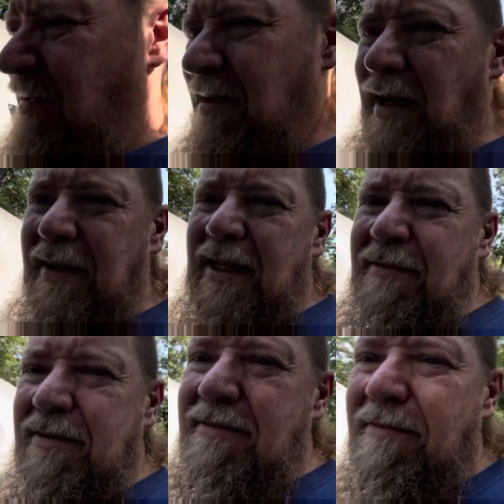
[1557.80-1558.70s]
I think it
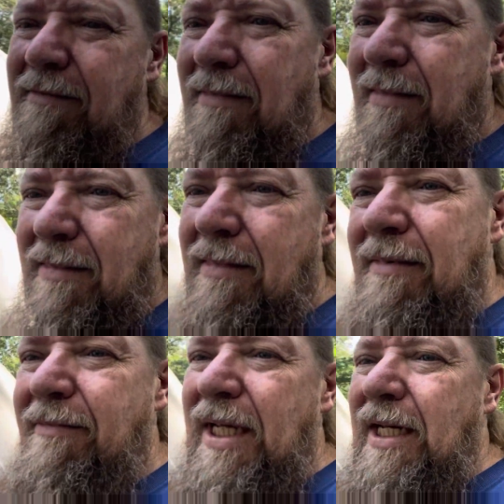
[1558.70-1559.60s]
was
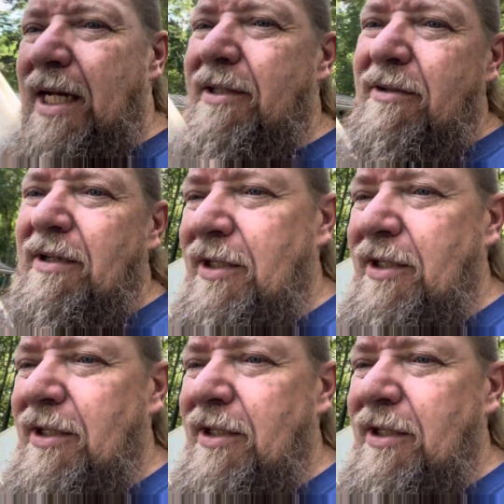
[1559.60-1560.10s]
me not doing a